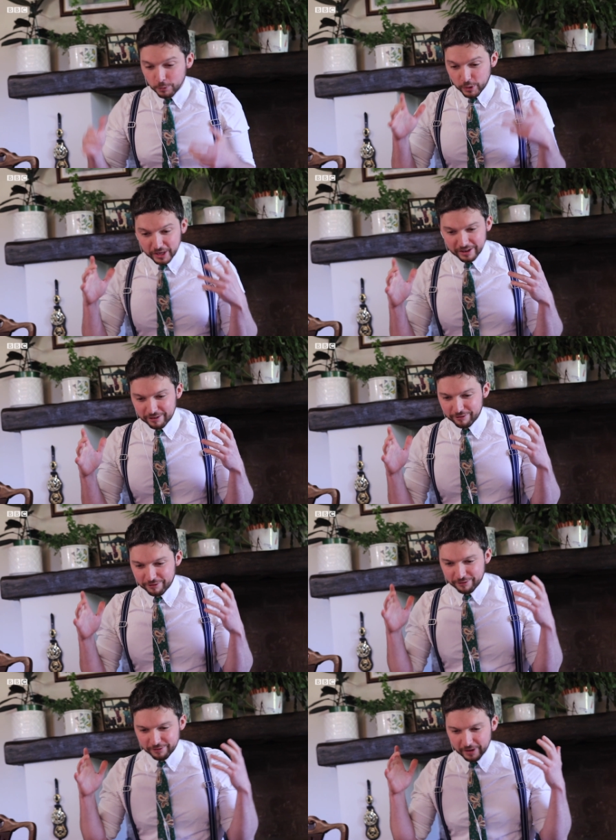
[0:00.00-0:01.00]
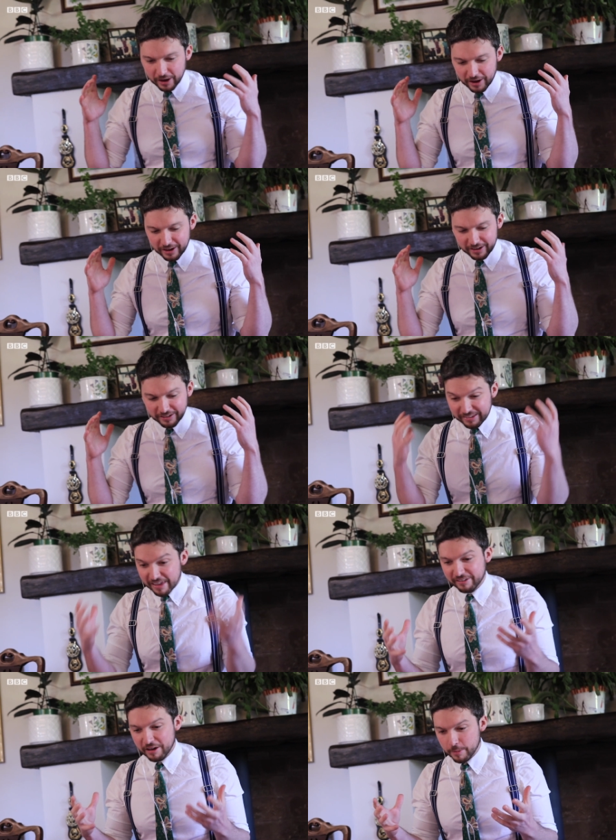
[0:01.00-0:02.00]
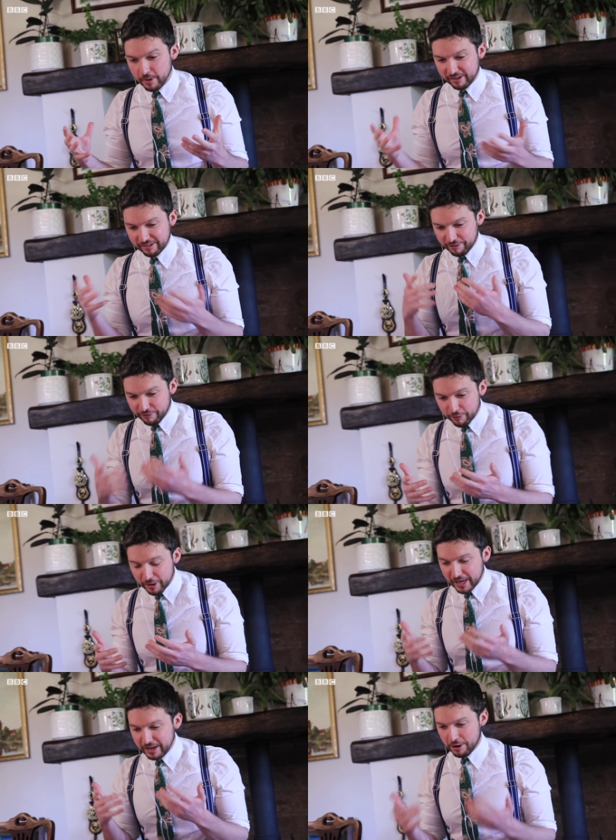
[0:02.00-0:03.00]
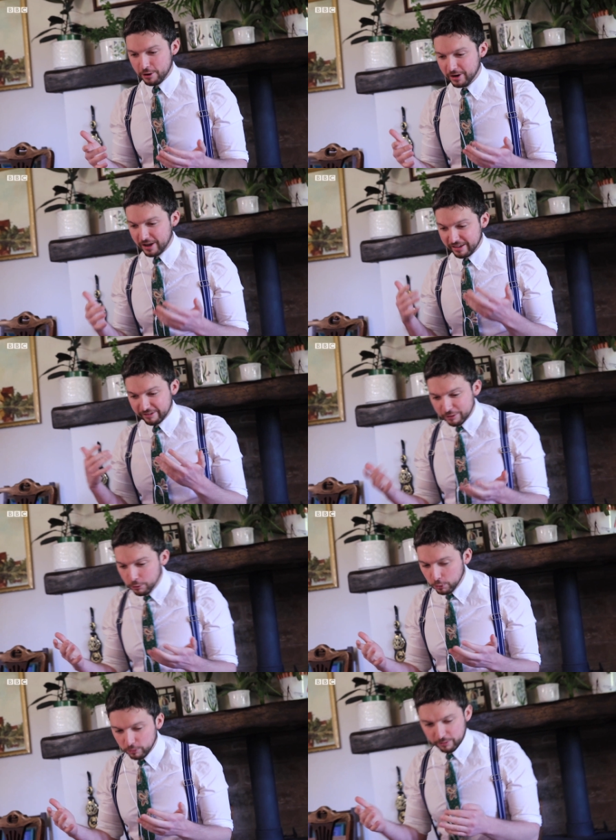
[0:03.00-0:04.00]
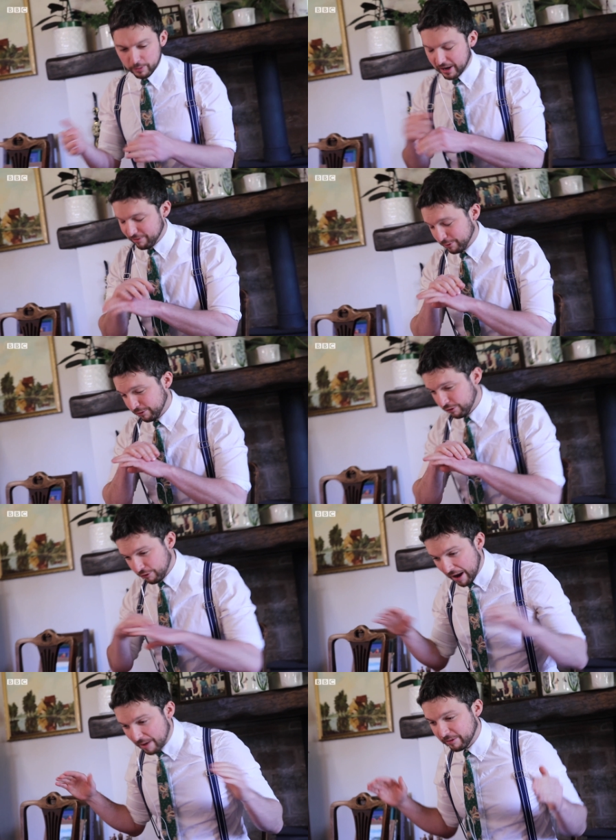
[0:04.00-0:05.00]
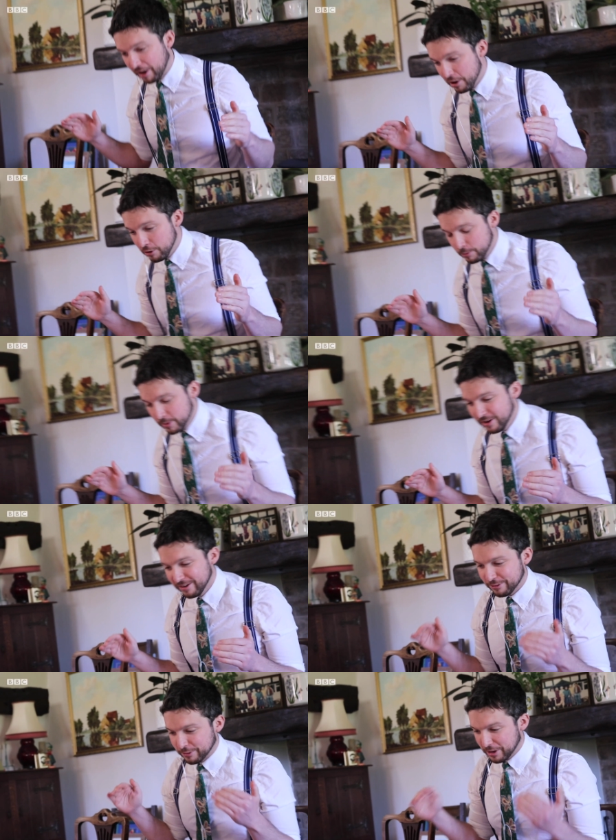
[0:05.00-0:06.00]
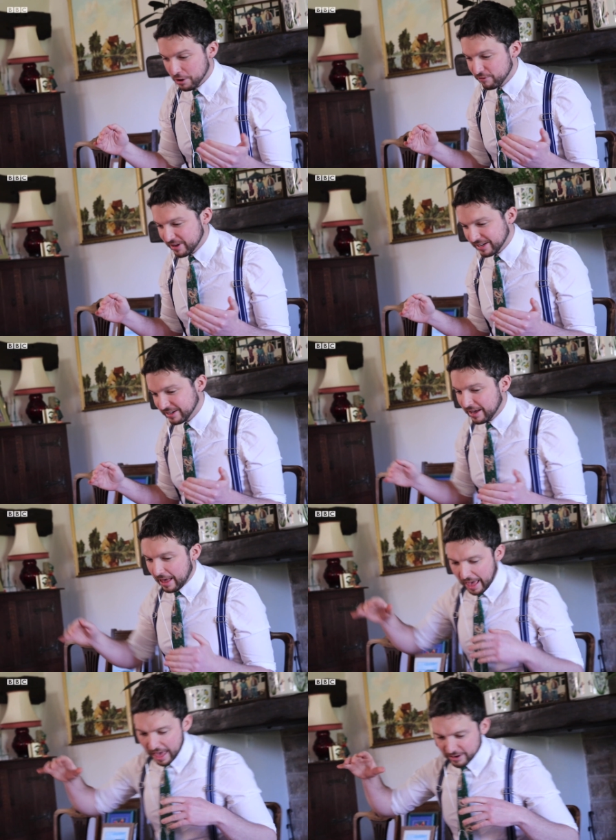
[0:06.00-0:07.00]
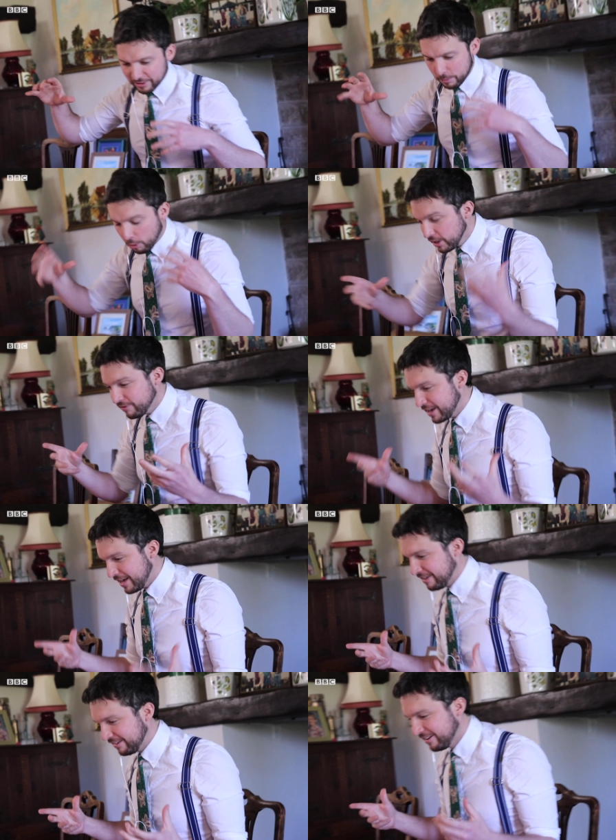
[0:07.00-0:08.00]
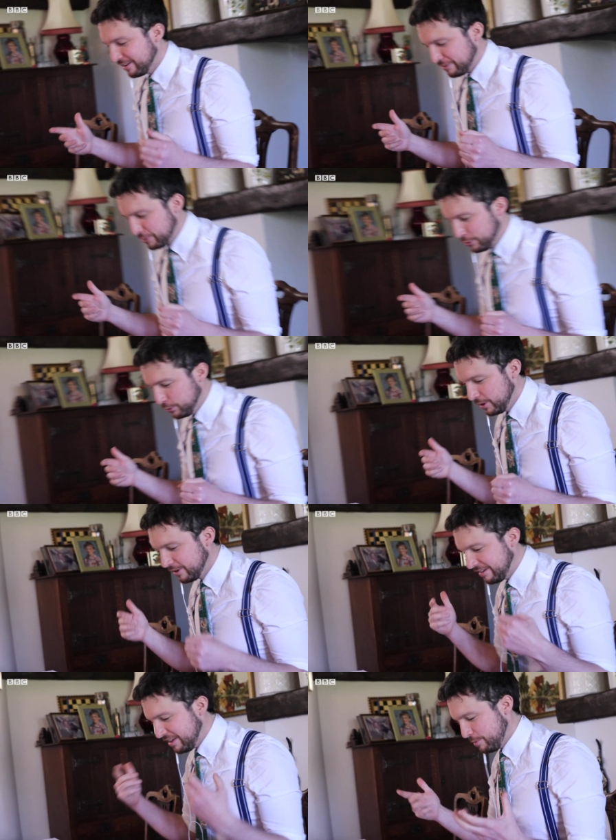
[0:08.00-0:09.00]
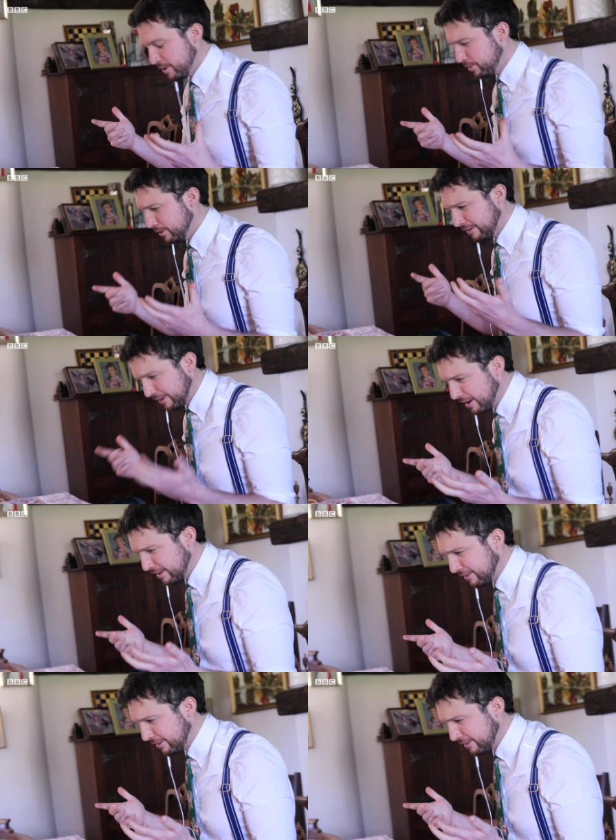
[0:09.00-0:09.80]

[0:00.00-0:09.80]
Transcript: we've uh, set this up as a free online school for while everyone's trapped at home during COVID. I'm trying to make science as accessible as